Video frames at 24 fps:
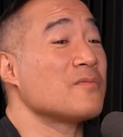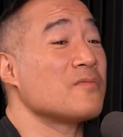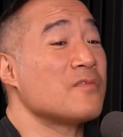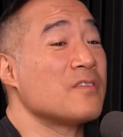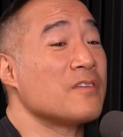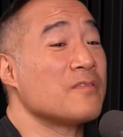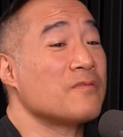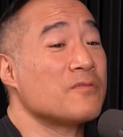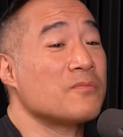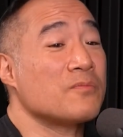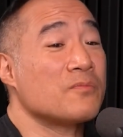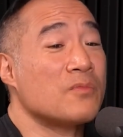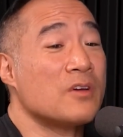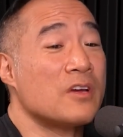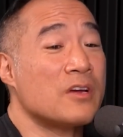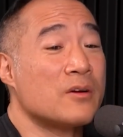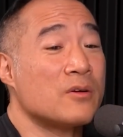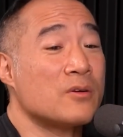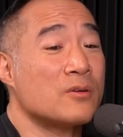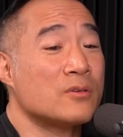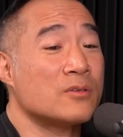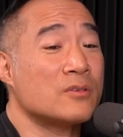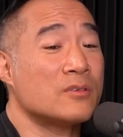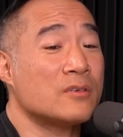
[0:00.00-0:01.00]
they, uh, they've
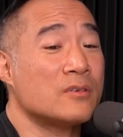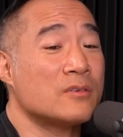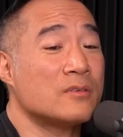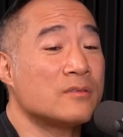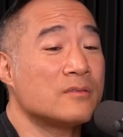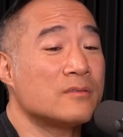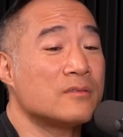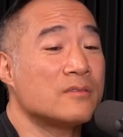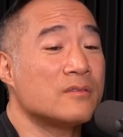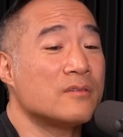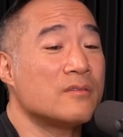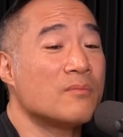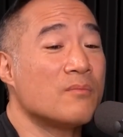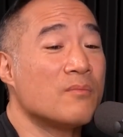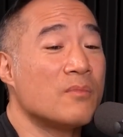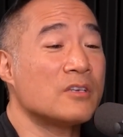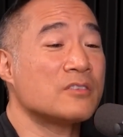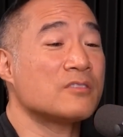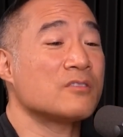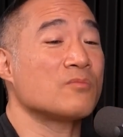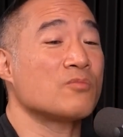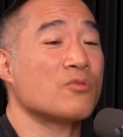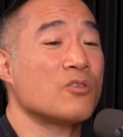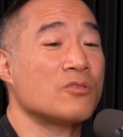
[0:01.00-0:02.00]
compared
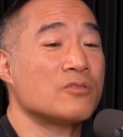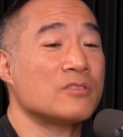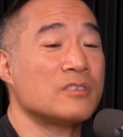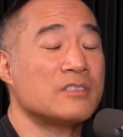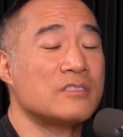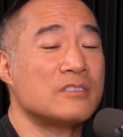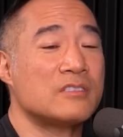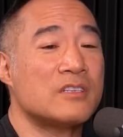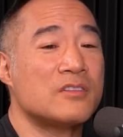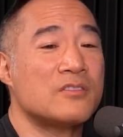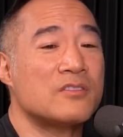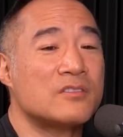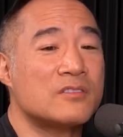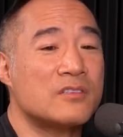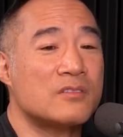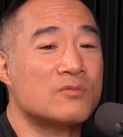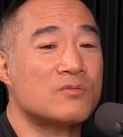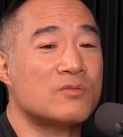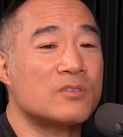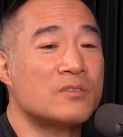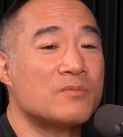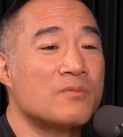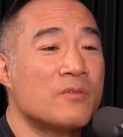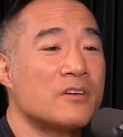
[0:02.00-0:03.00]
muscle protein
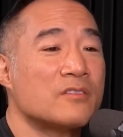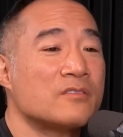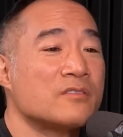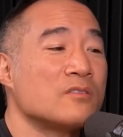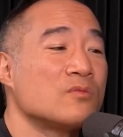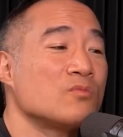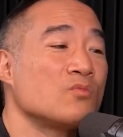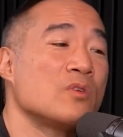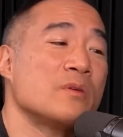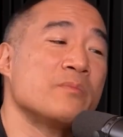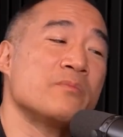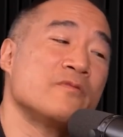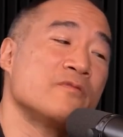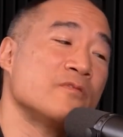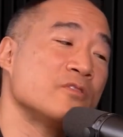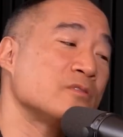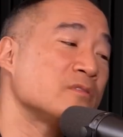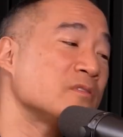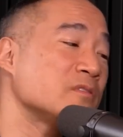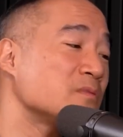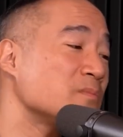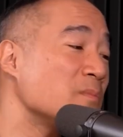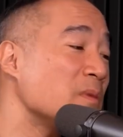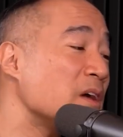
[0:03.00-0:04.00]
synthesis response in women
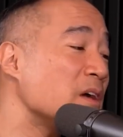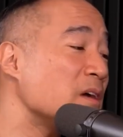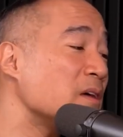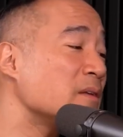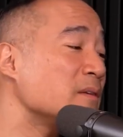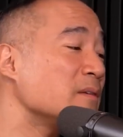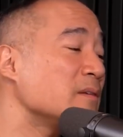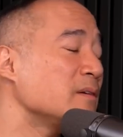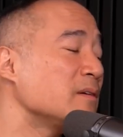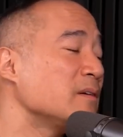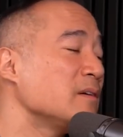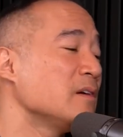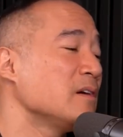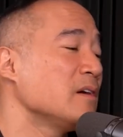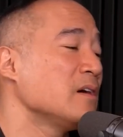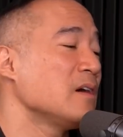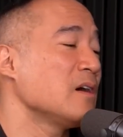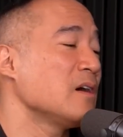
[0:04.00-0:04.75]
versus men.